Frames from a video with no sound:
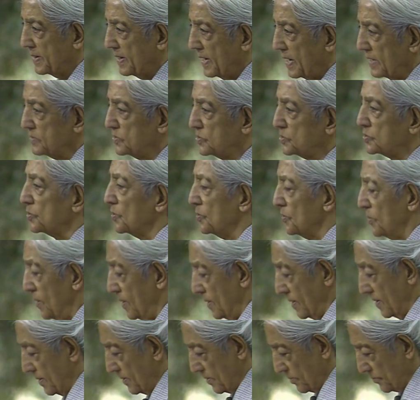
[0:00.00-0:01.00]
And so
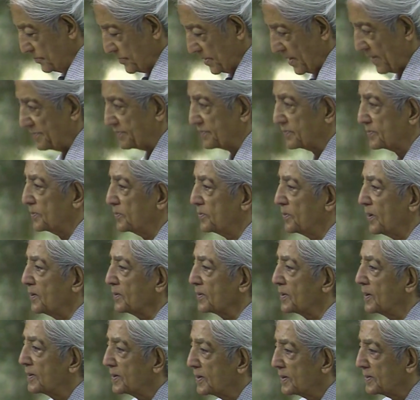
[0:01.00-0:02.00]
we have
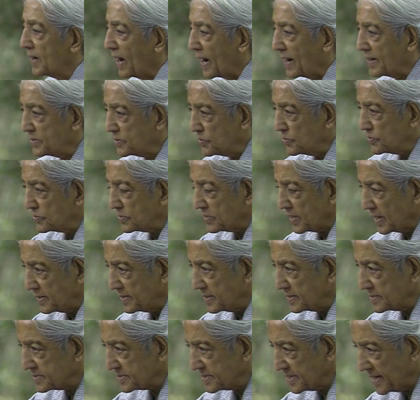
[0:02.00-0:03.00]
quarrel. I don't
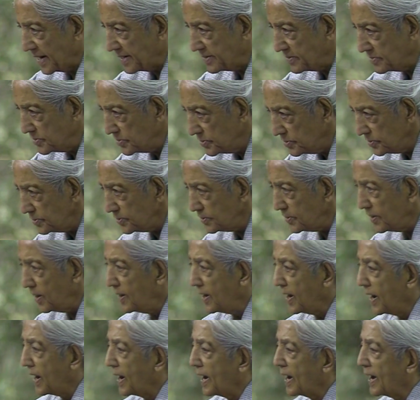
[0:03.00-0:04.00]
understand you,
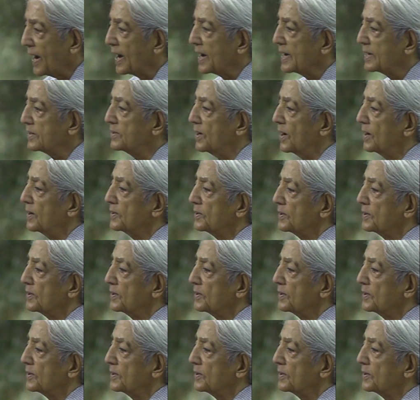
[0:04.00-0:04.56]
and